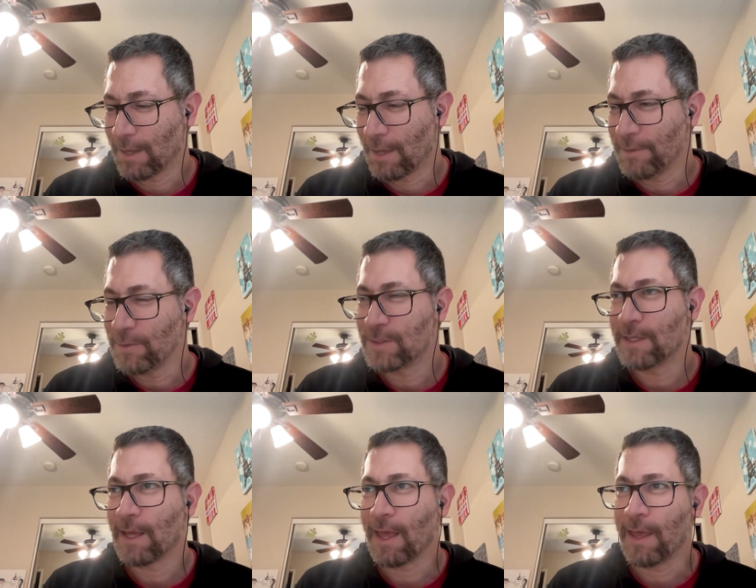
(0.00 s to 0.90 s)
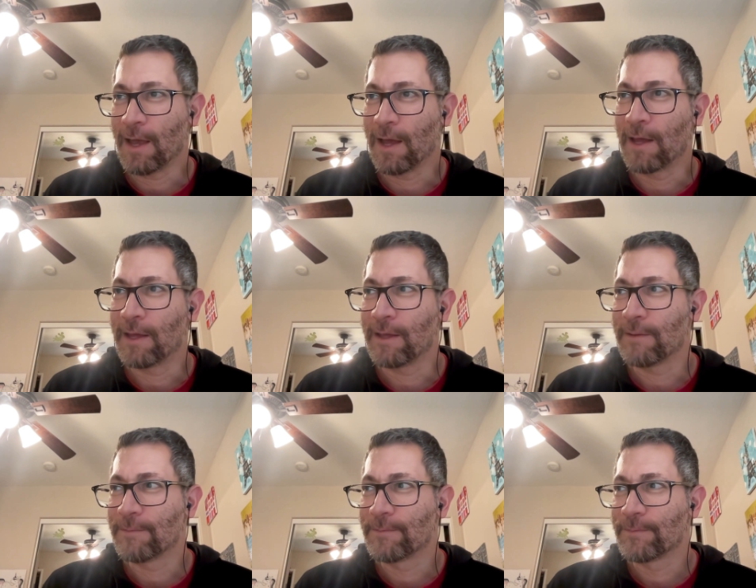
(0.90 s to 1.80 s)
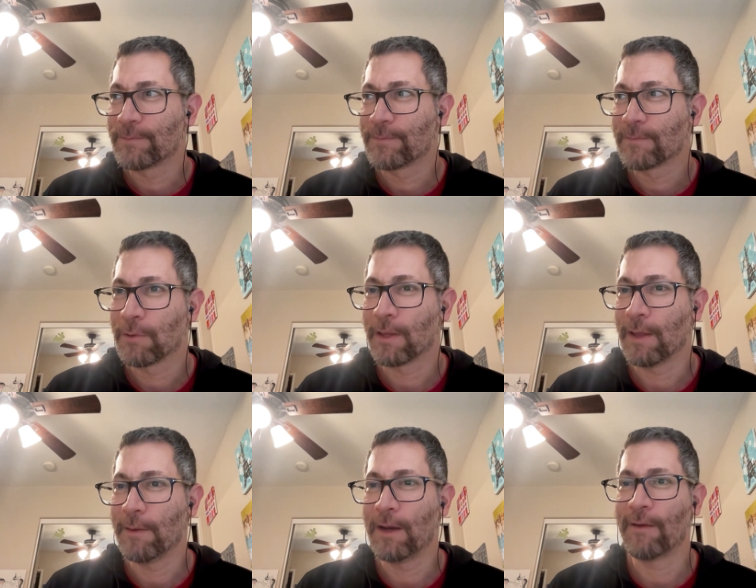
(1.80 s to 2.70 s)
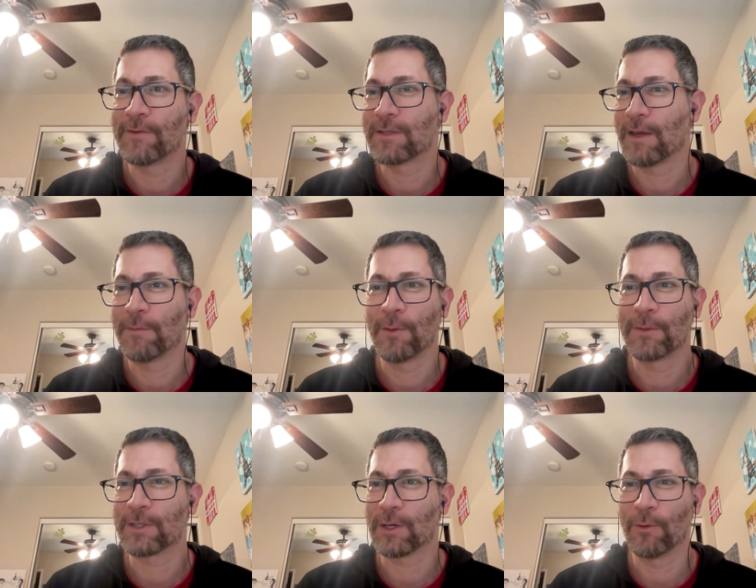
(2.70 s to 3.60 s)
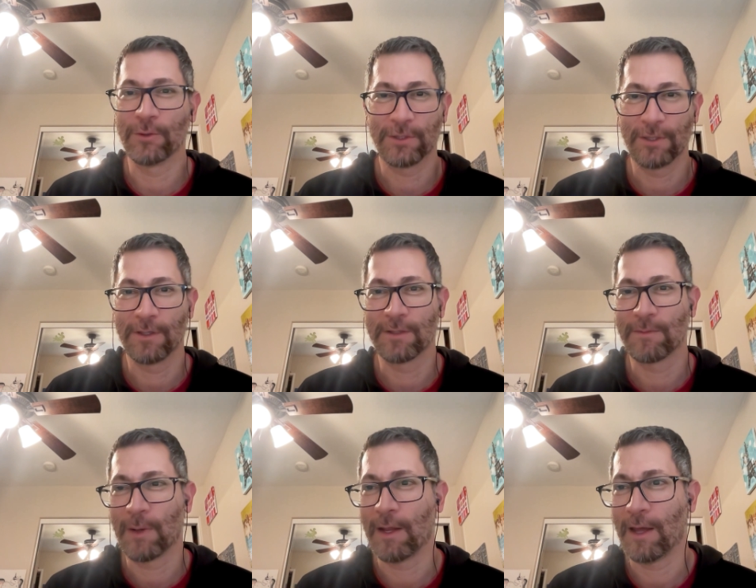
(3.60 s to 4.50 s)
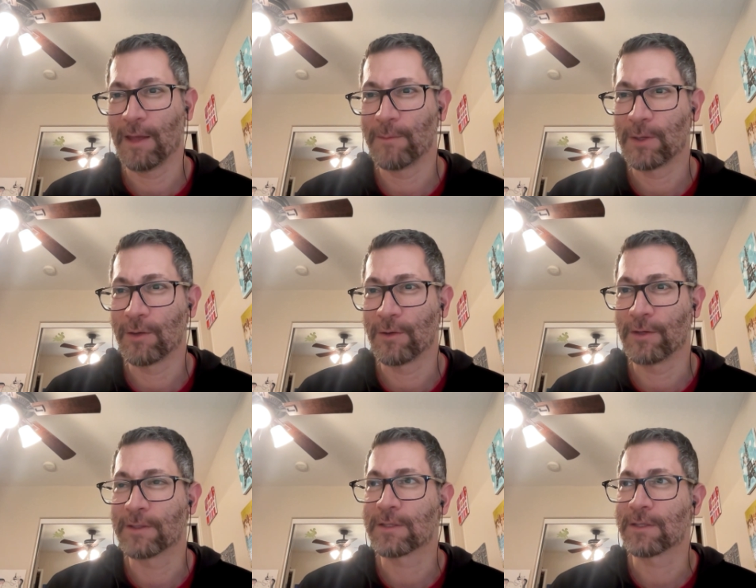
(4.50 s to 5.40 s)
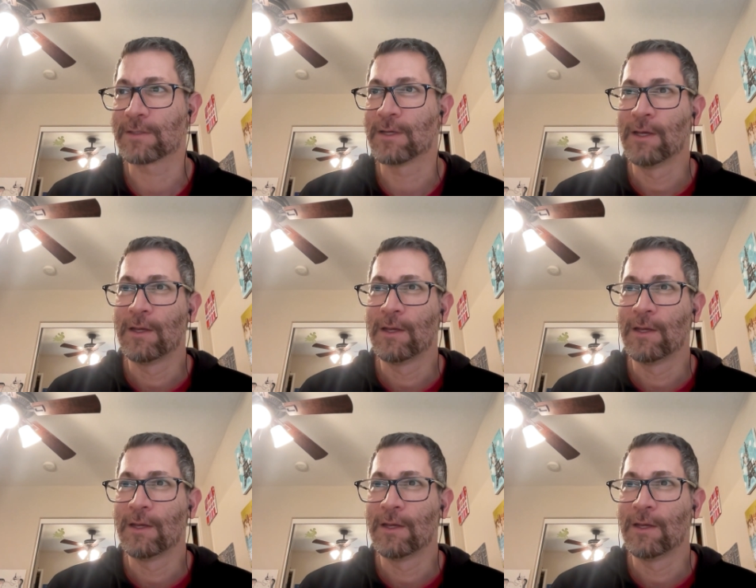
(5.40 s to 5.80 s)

How do you see AI? And obviously, no one's going to hold you to this, but I'm curious because